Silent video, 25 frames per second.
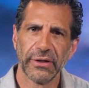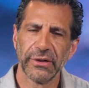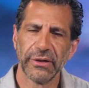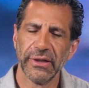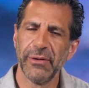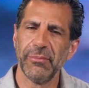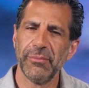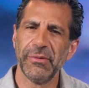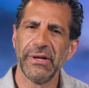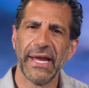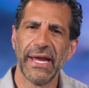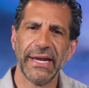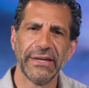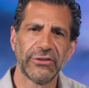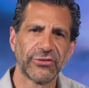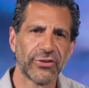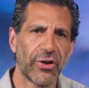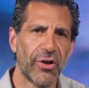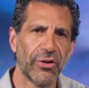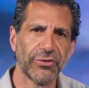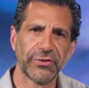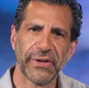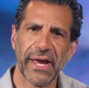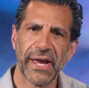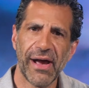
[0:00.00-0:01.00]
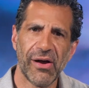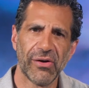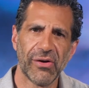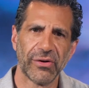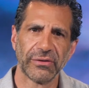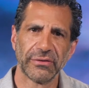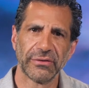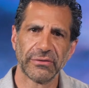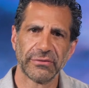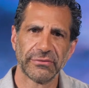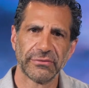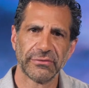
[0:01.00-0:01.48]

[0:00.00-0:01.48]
eliminates all doubt.